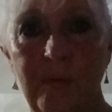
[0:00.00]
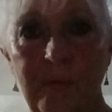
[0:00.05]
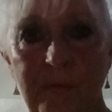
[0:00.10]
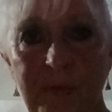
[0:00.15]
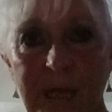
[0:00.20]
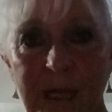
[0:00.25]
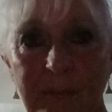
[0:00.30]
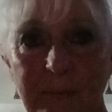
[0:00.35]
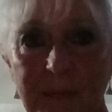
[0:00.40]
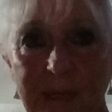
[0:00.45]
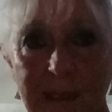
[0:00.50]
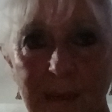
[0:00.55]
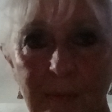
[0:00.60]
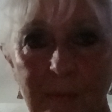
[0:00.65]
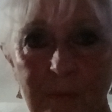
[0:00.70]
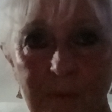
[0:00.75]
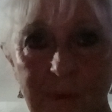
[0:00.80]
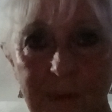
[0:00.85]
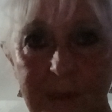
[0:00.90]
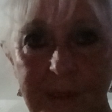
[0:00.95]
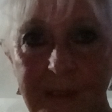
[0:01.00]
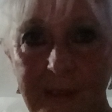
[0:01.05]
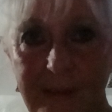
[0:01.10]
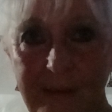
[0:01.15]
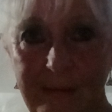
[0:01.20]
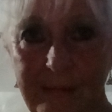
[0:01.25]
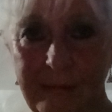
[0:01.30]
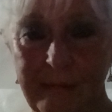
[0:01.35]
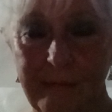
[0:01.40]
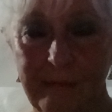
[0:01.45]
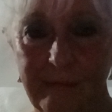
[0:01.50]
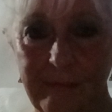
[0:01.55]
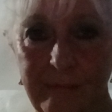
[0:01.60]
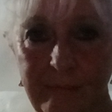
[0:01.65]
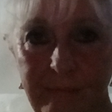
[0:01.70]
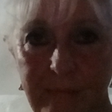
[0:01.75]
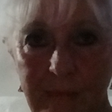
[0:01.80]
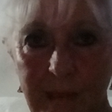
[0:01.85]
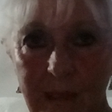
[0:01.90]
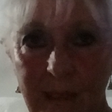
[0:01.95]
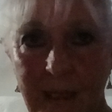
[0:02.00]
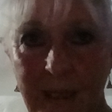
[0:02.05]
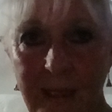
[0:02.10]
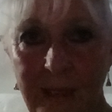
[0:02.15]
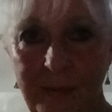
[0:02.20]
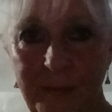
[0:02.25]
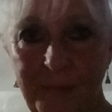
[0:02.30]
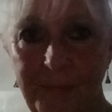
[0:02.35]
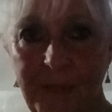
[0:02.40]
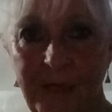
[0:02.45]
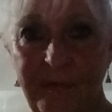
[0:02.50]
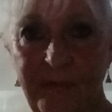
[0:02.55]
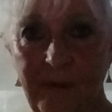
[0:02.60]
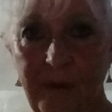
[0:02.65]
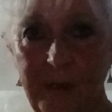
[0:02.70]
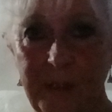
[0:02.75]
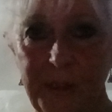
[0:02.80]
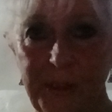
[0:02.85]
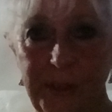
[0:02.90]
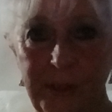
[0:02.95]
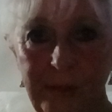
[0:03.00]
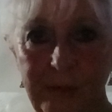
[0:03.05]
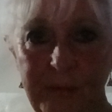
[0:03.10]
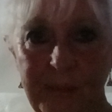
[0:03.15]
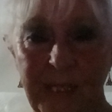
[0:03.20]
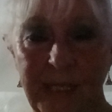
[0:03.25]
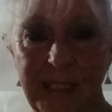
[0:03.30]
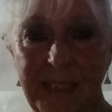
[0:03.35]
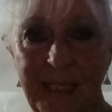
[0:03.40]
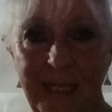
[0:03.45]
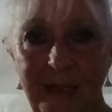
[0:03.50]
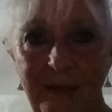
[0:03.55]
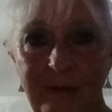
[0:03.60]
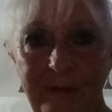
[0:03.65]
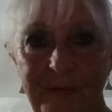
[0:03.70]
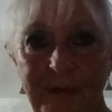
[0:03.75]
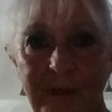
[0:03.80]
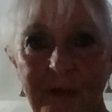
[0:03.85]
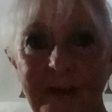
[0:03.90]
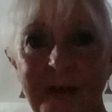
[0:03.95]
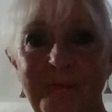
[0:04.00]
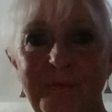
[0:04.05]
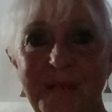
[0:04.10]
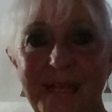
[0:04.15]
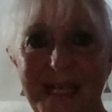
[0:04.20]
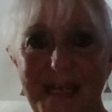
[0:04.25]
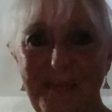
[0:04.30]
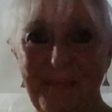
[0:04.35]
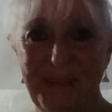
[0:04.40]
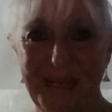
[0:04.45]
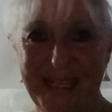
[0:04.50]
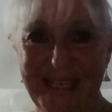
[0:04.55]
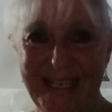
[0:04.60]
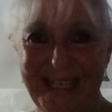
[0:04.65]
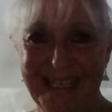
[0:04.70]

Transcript: family would advise you, take care of you if need be.